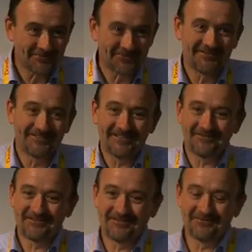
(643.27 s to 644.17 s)
money or
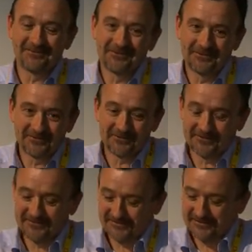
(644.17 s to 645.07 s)
haven't funded your
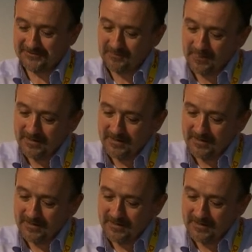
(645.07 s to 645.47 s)
organisation.